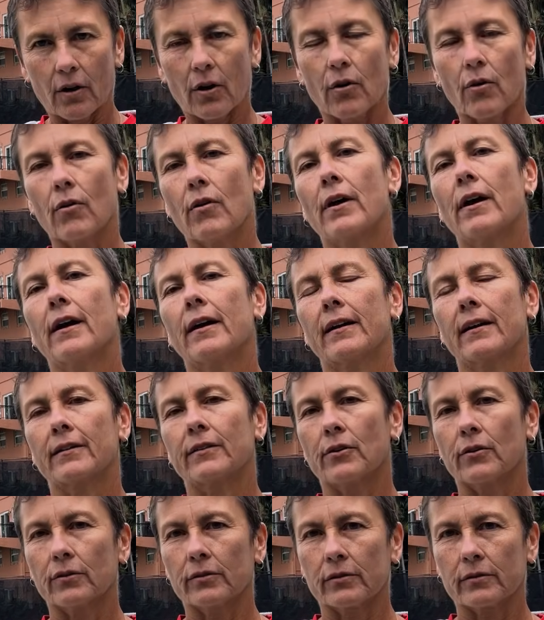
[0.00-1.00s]
Go ahead
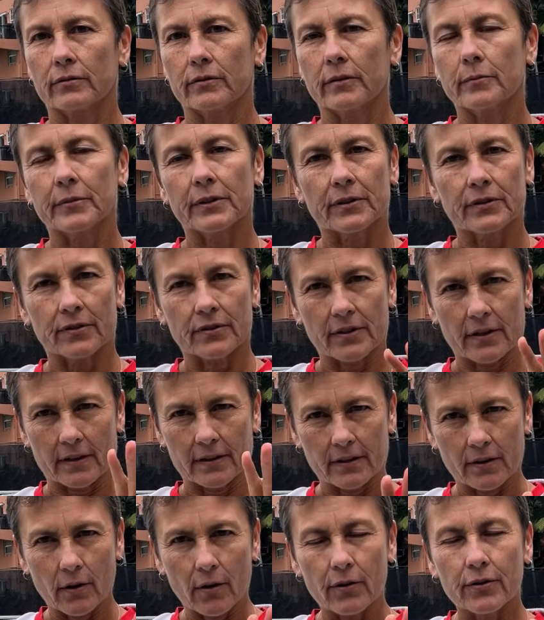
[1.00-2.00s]
and go through it because I
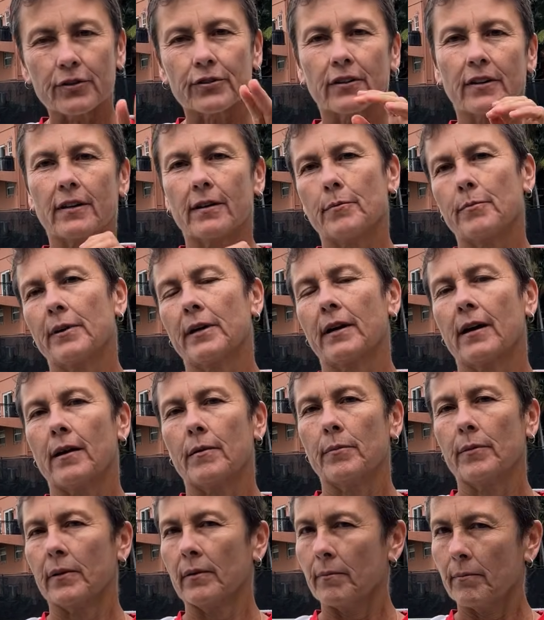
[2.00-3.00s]
know you're going to pick
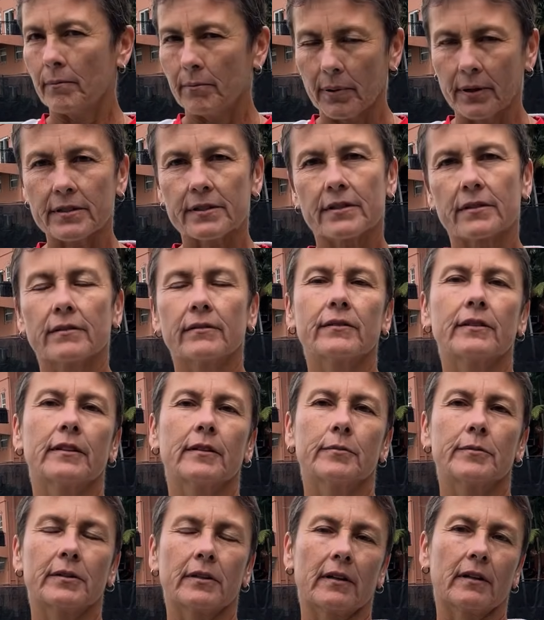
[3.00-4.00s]
up a bunch of
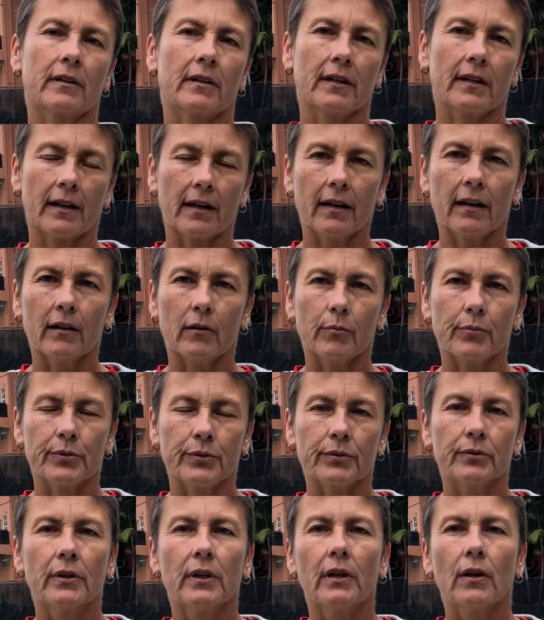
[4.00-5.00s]
tips that are going to help
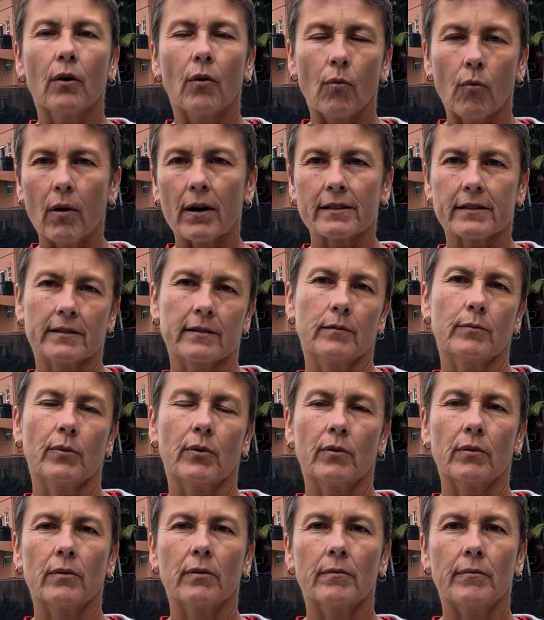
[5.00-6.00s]
you watch the
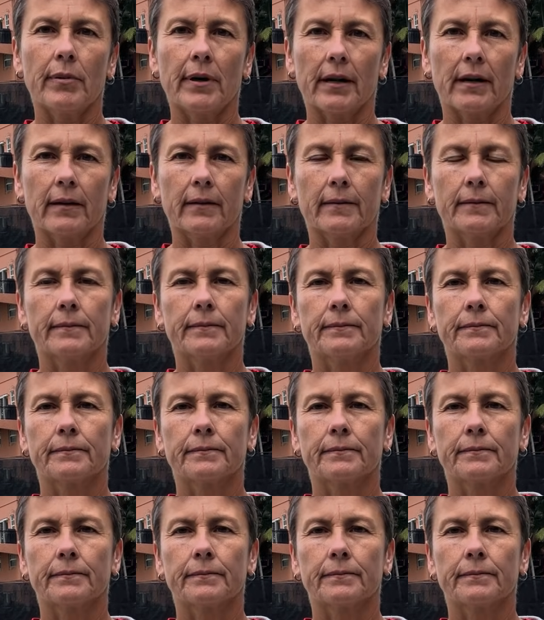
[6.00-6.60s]
ball better.